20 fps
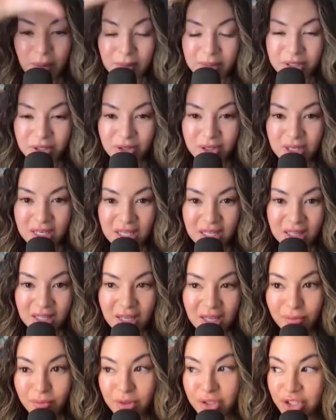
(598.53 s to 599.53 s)
maternity
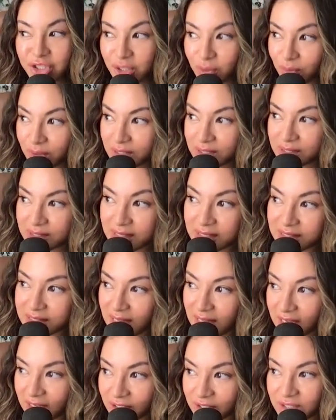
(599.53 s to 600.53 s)
leave when she was this
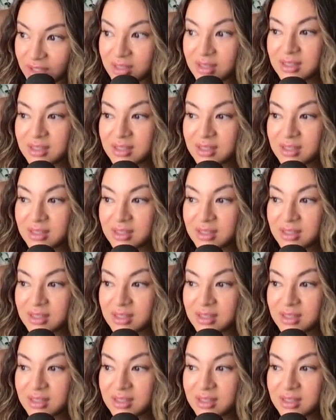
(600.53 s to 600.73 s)
age,